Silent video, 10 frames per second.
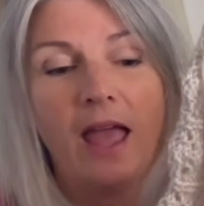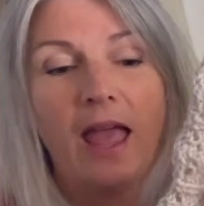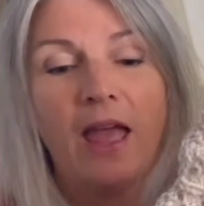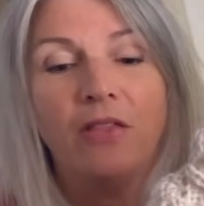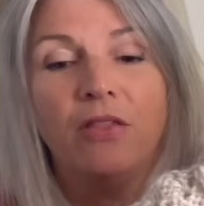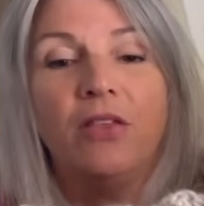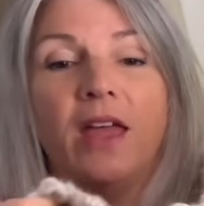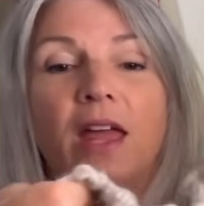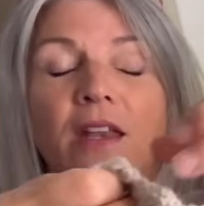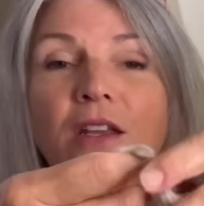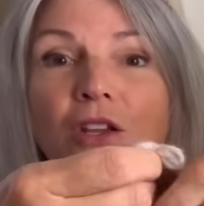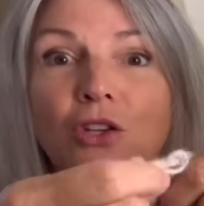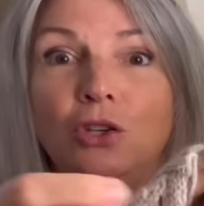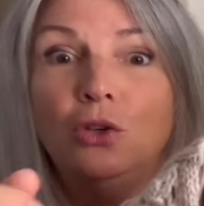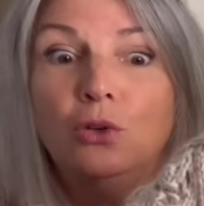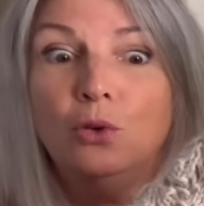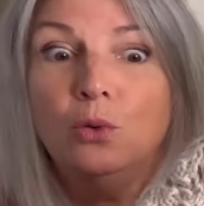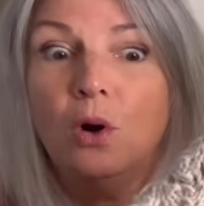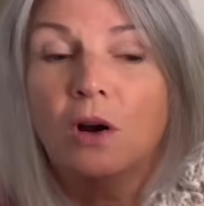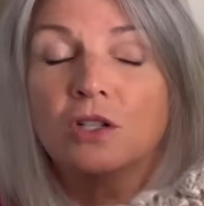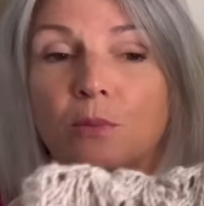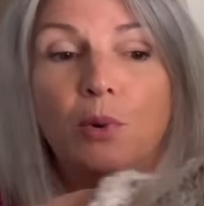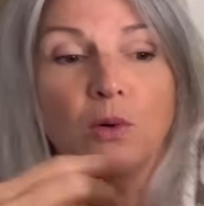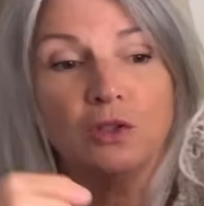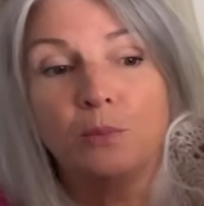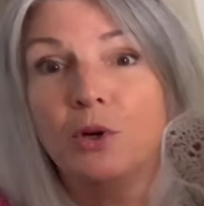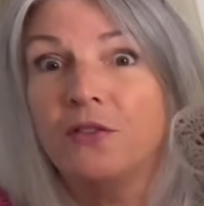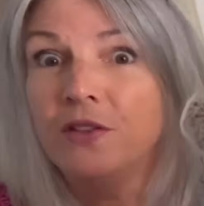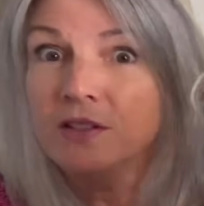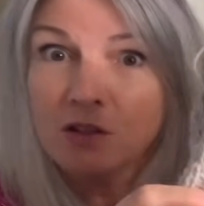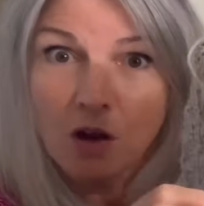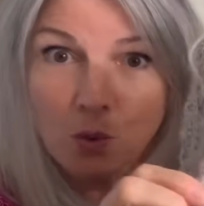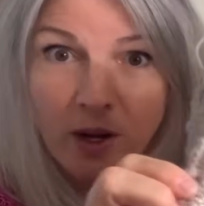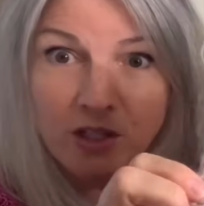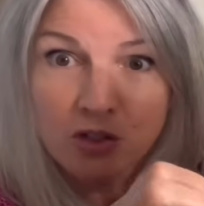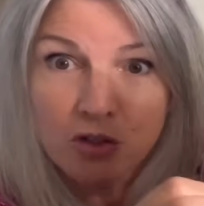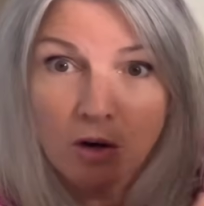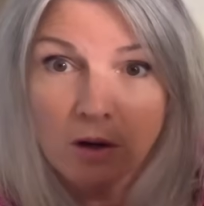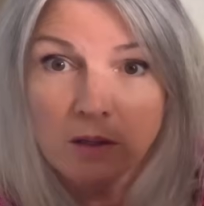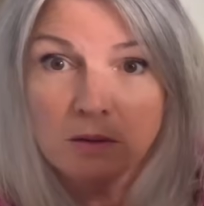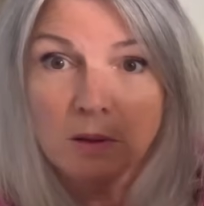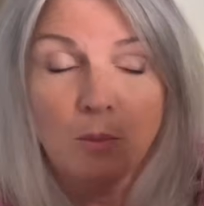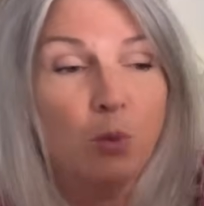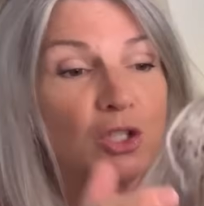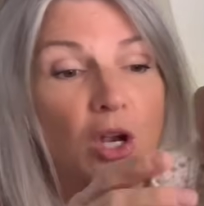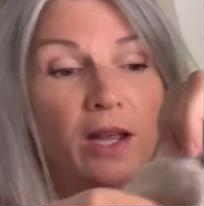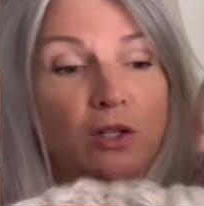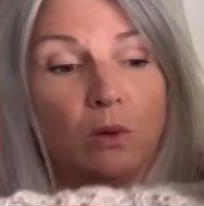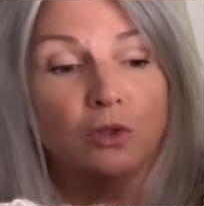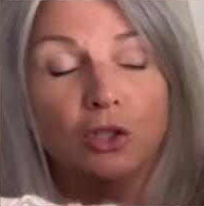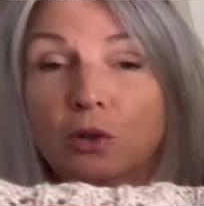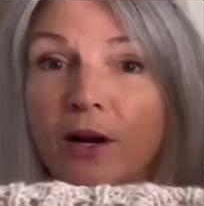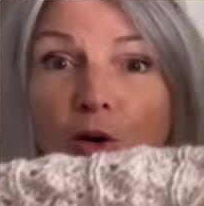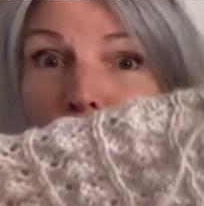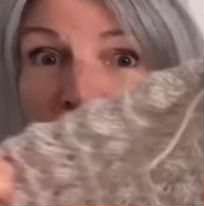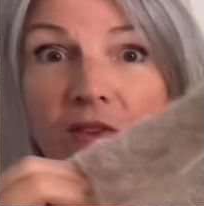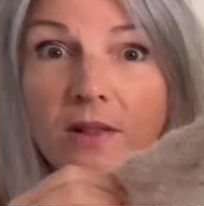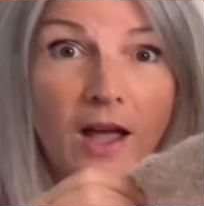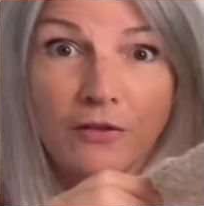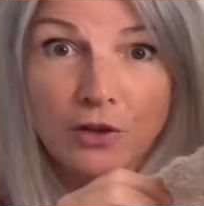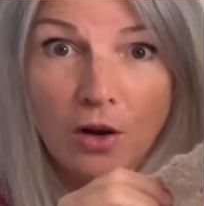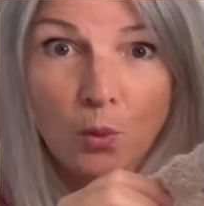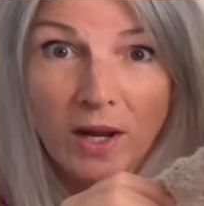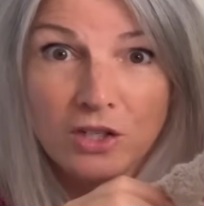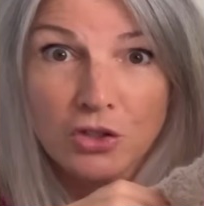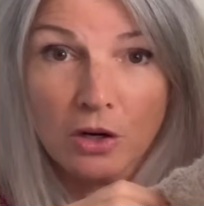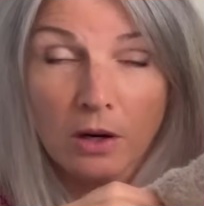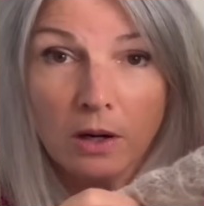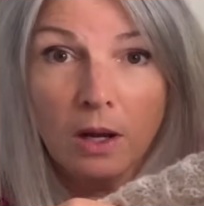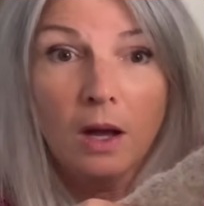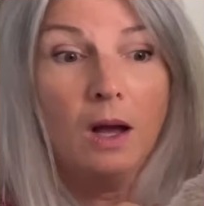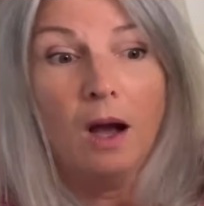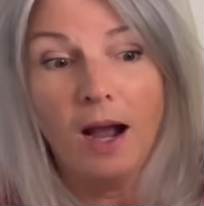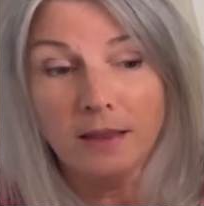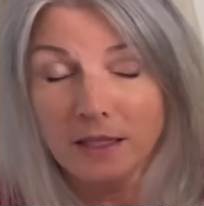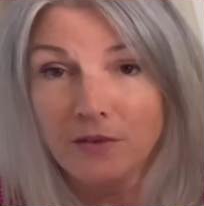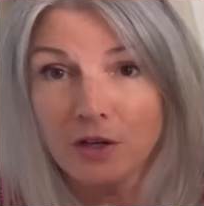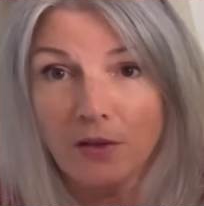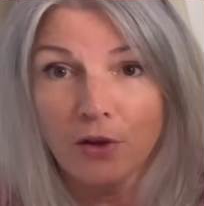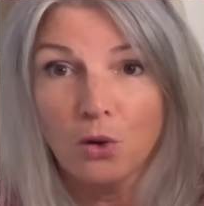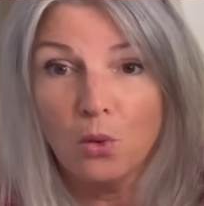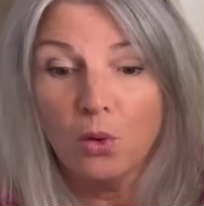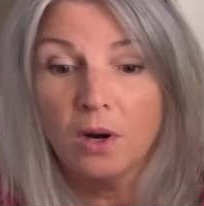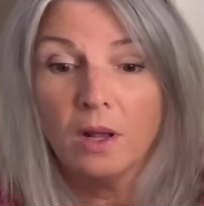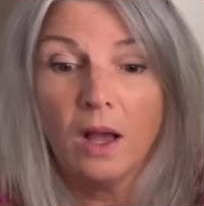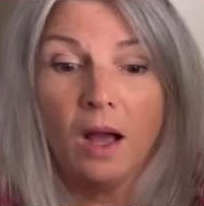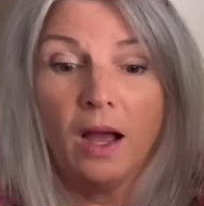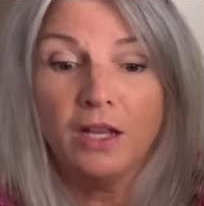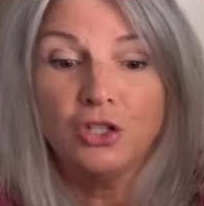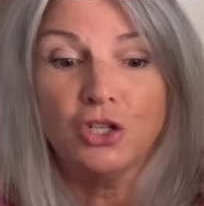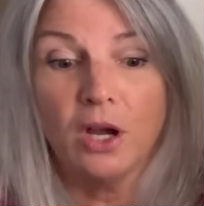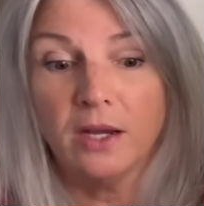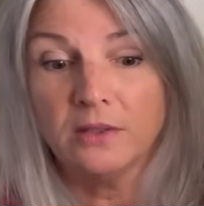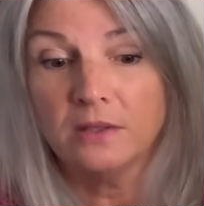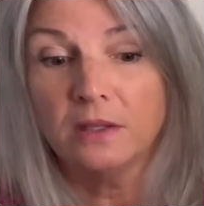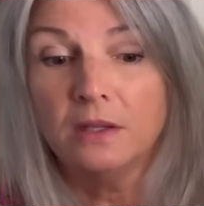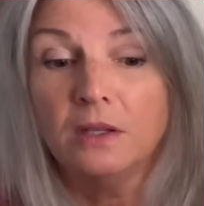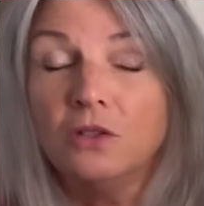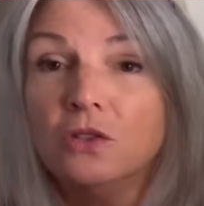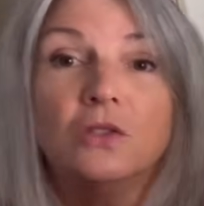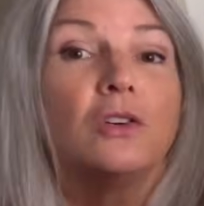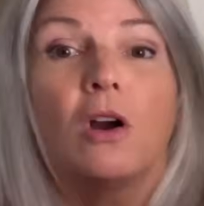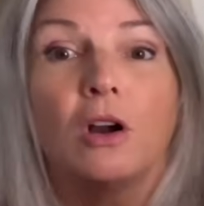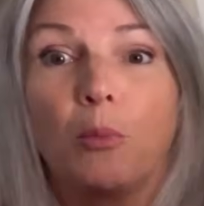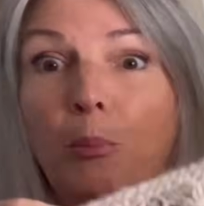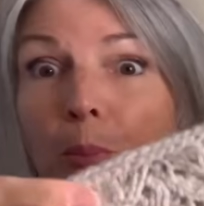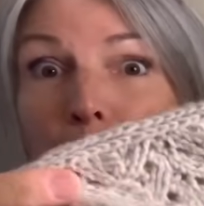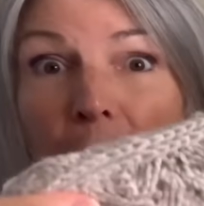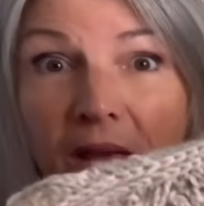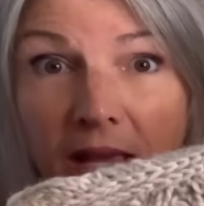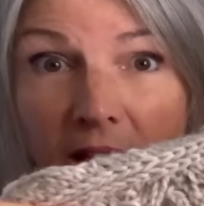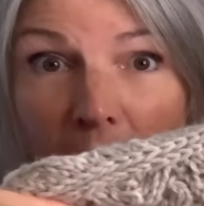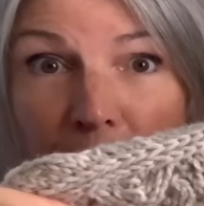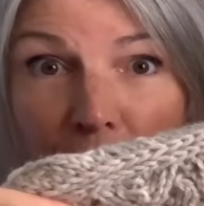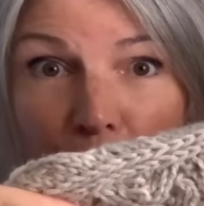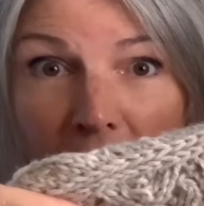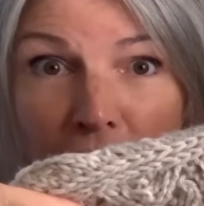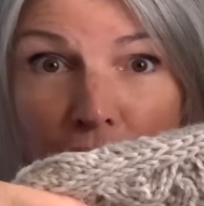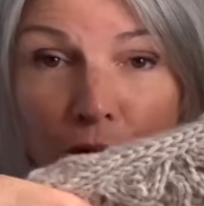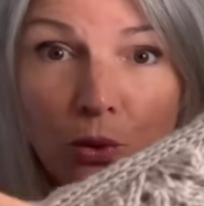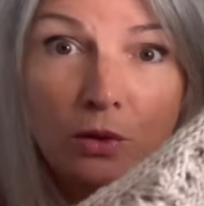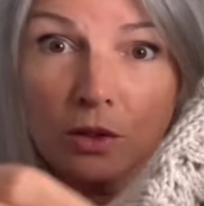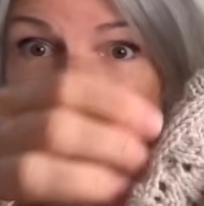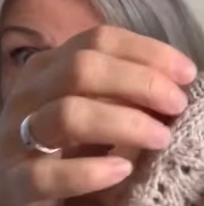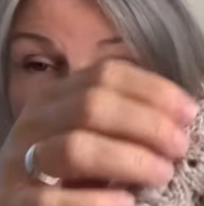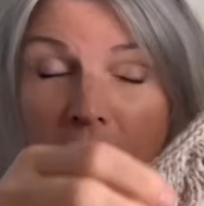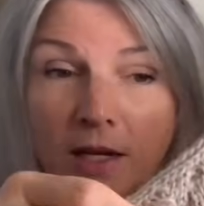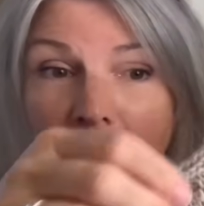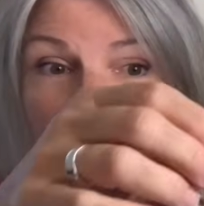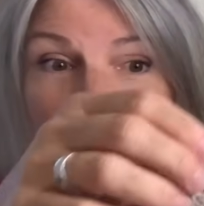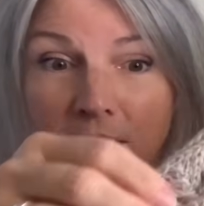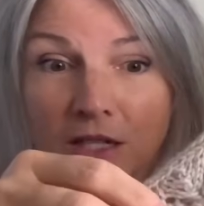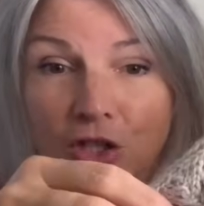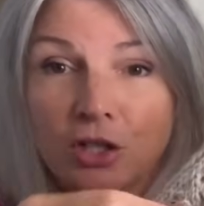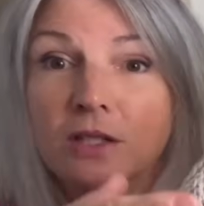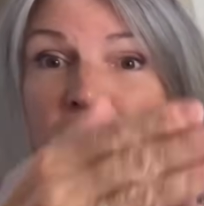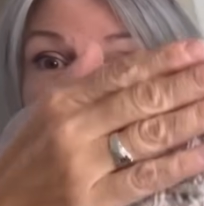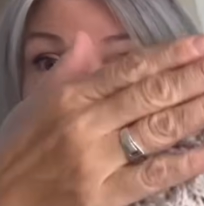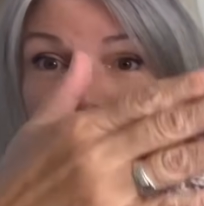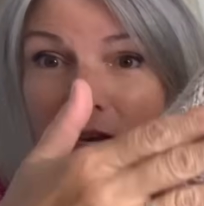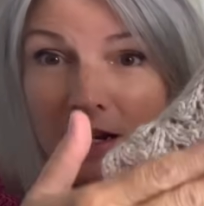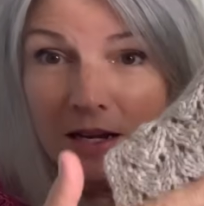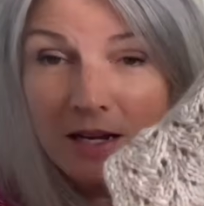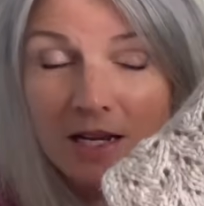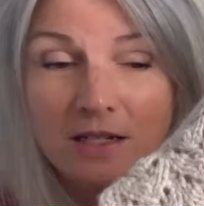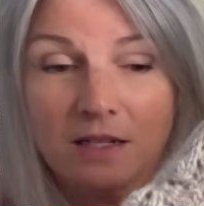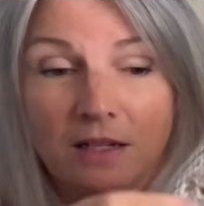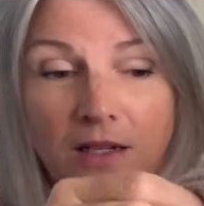and then you are supposed to put this on waste yarn, which I don't do. I don't put the left on waste yarn. I leave it on the cord. I just start picking up the right shoulder stitches, knit